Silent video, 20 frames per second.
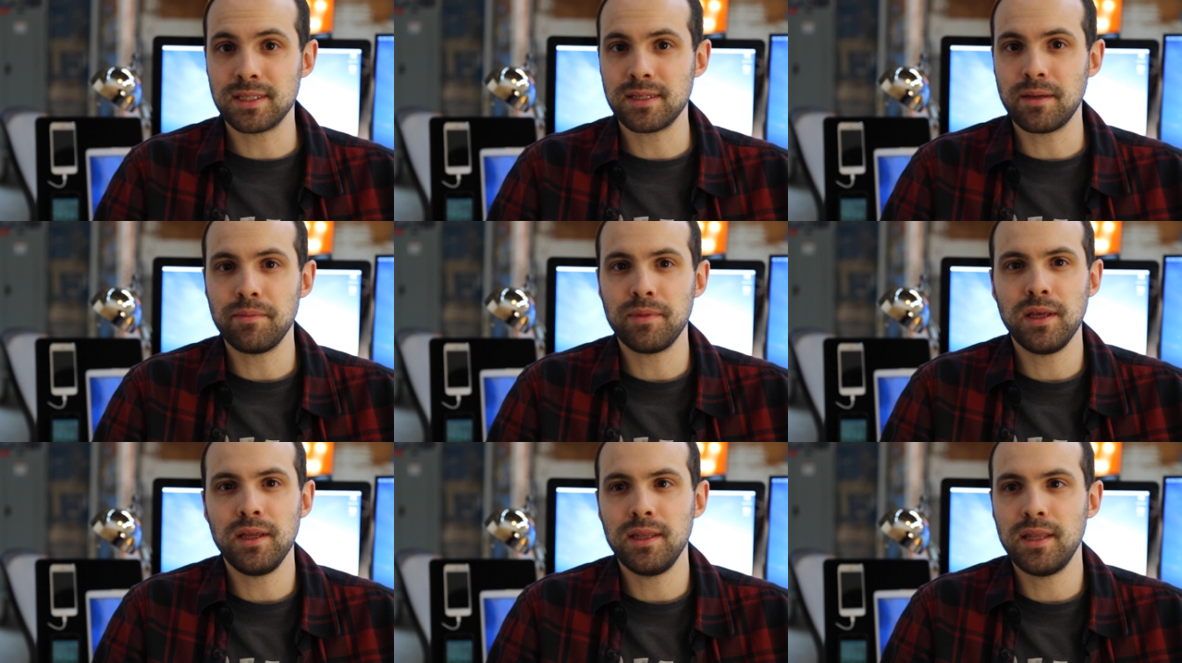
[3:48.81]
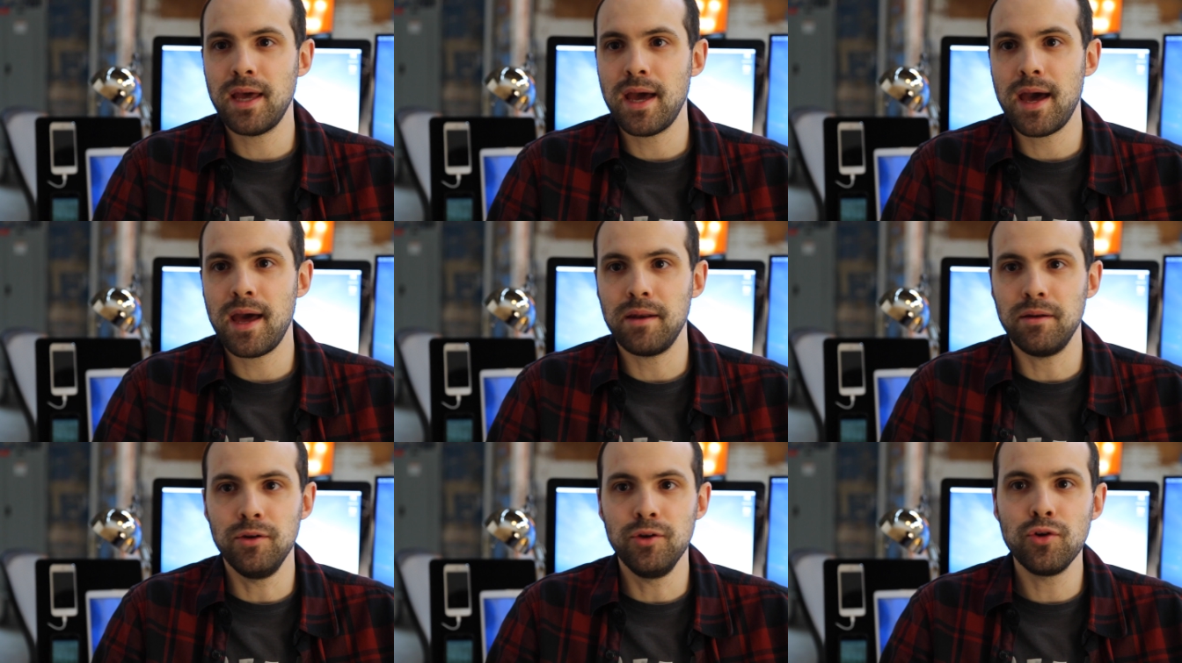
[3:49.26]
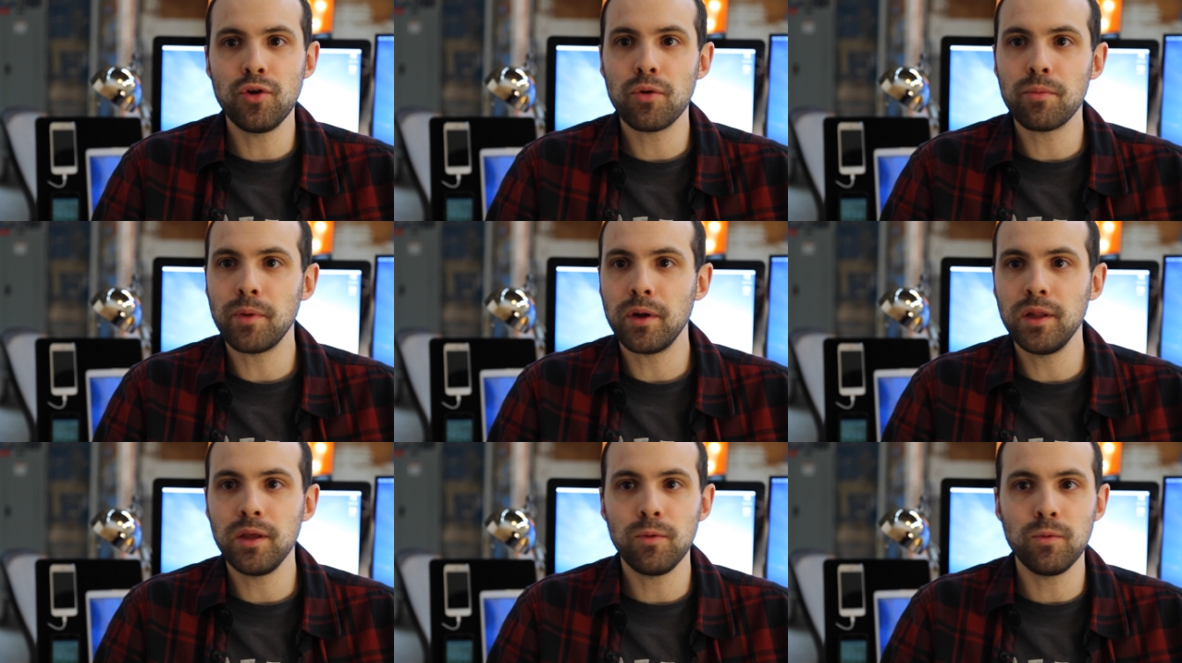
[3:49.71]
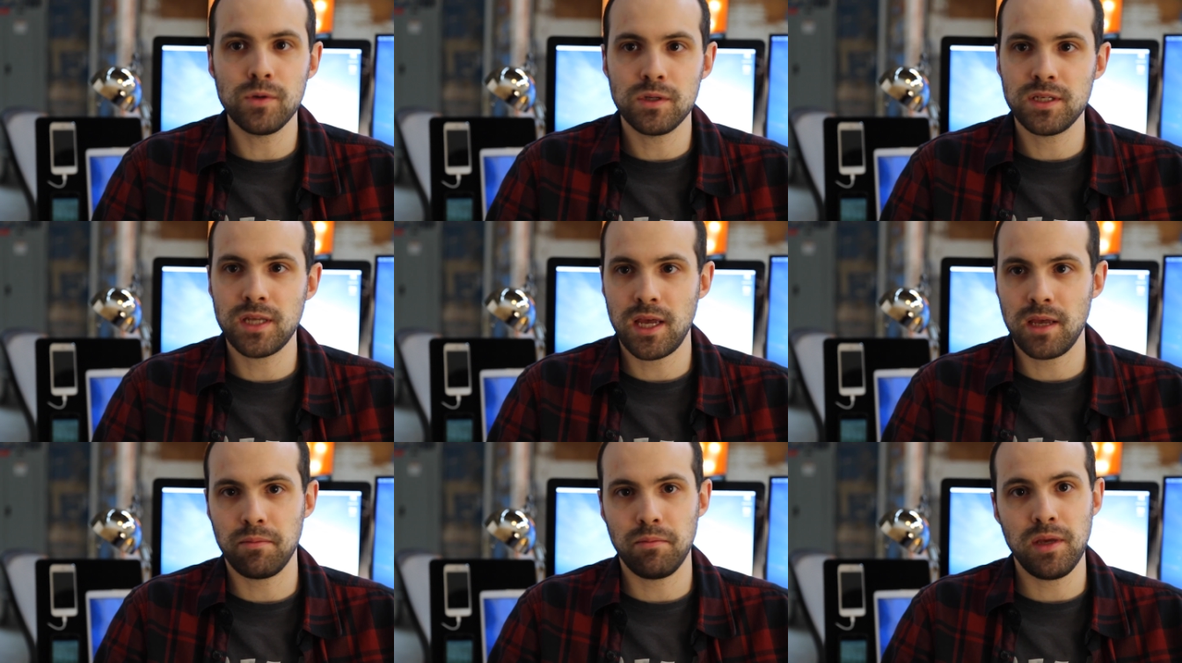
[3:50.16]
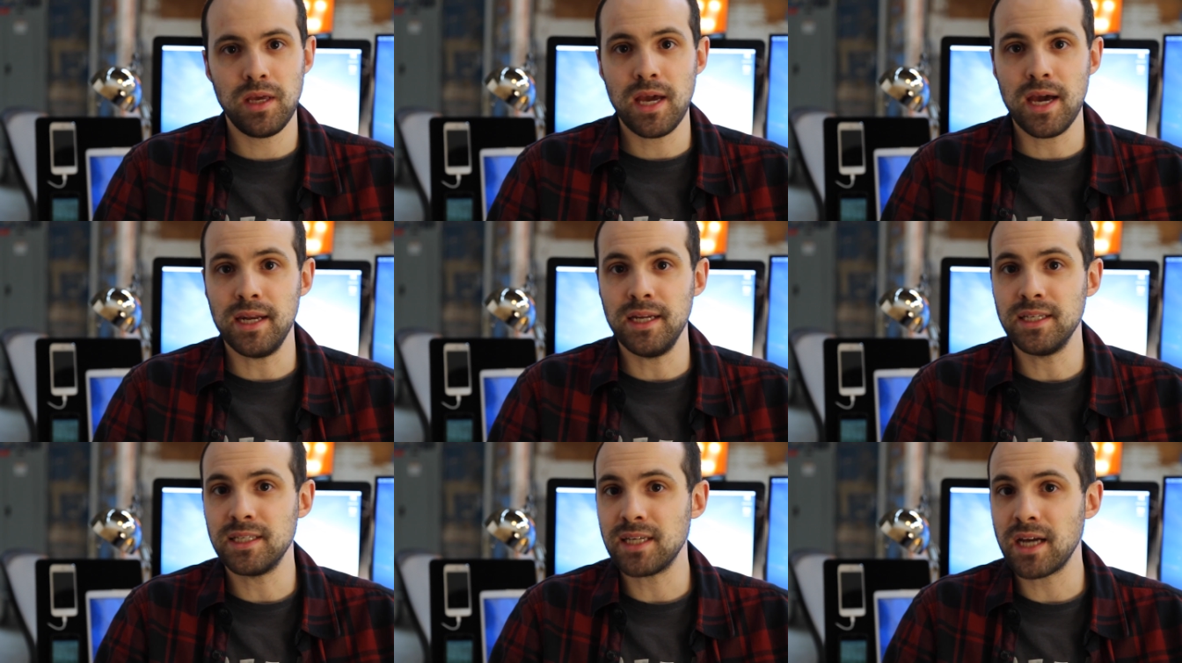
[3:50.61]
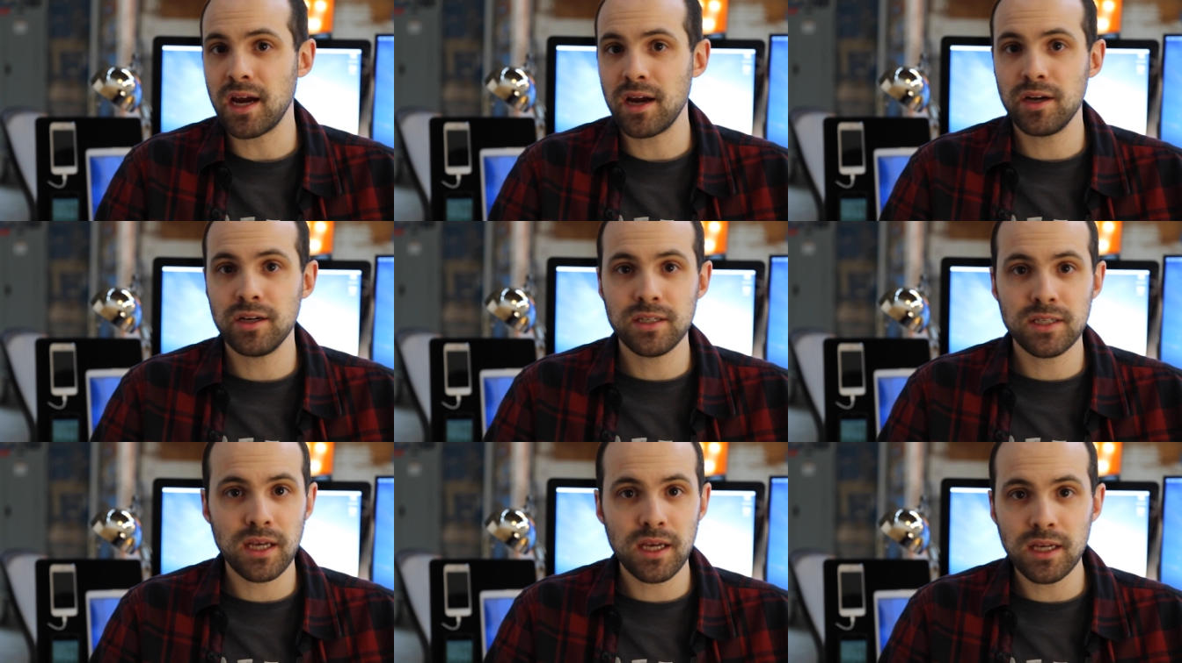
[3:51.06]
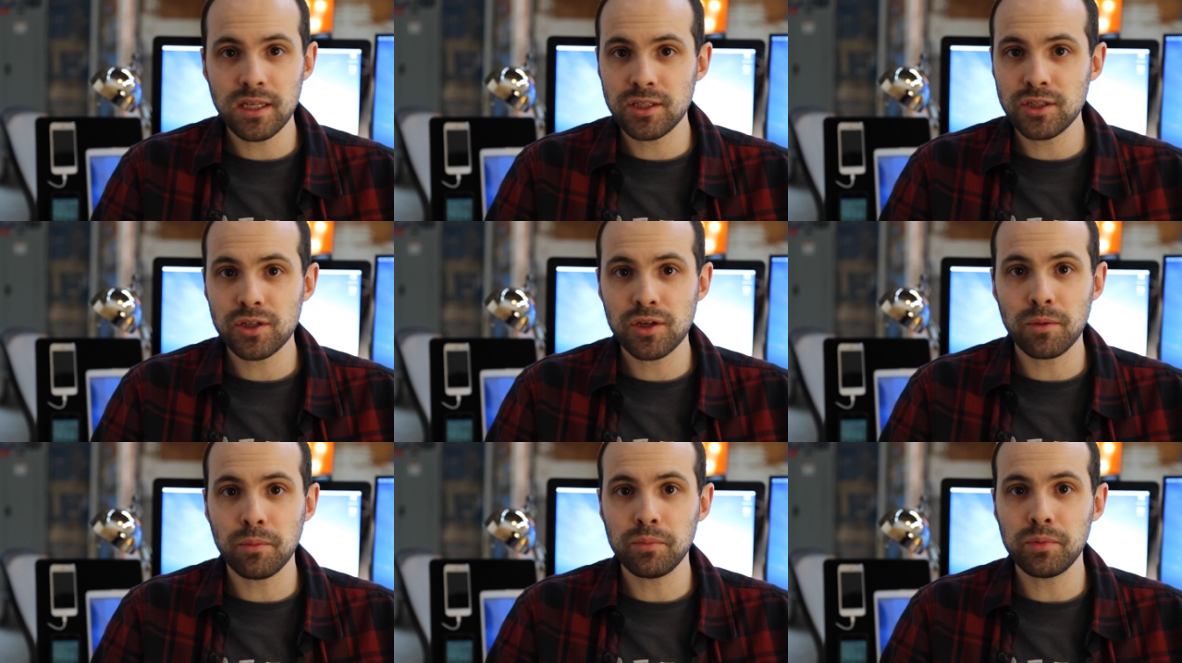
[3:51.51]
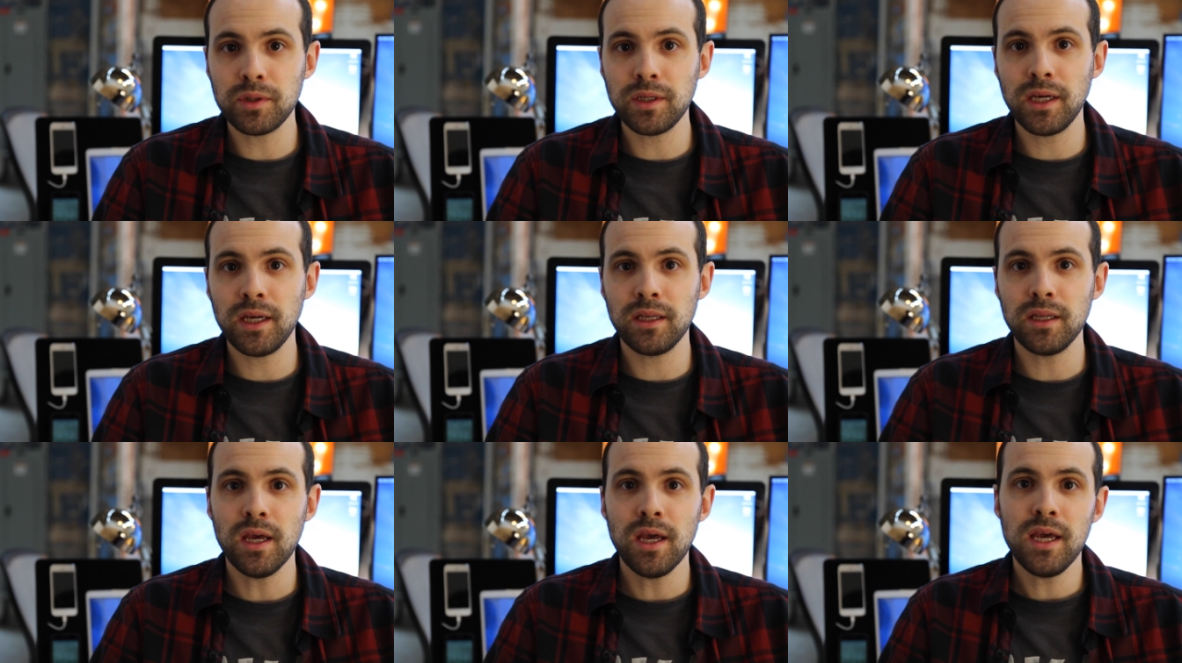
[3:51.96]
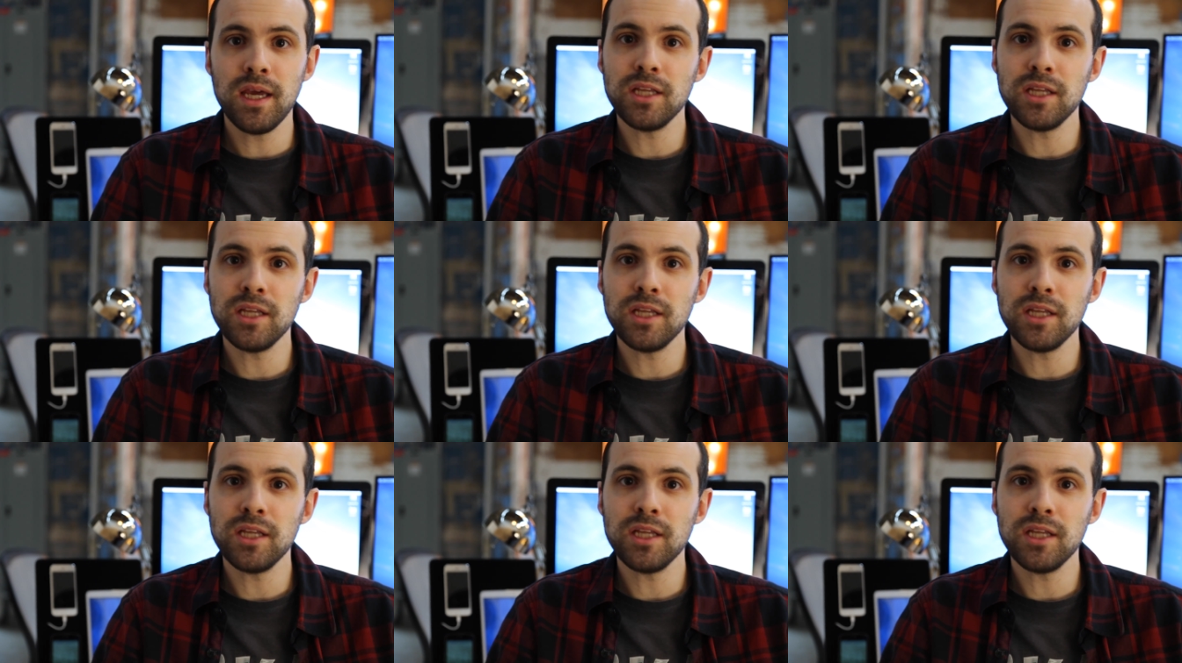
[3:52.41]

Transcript: something that normally would take me an entire day to complete,